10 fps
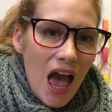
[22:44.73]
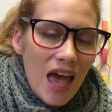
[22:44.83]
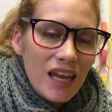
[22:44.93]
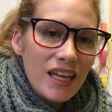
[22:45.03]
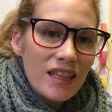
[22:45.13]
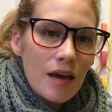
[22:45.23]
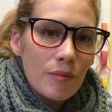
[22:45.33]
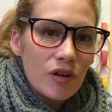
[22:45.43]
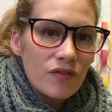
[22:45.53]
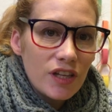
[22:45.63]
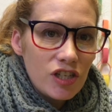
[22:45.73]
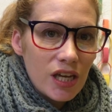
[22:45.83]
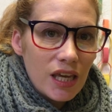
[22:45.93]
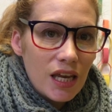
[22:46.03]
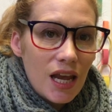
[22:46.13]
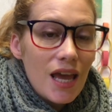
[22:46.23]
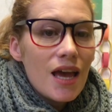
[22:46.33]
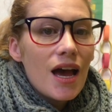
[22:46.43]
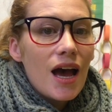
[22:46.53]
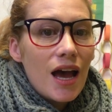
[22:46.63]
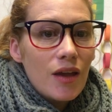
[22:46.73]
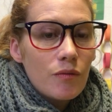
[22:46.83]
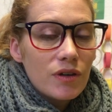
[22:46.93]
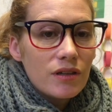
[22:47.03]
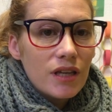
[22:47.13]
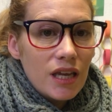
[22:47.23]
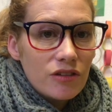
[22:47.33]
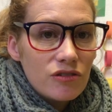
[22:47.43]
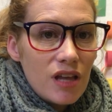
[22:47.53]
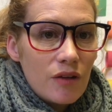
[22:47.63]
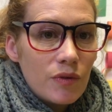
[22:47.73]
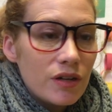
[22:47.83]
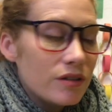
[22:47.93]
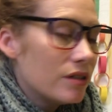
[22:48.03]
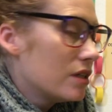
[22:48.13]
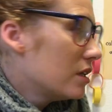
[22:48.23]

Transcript: And in that butterfly check-in, I will answer that riddle.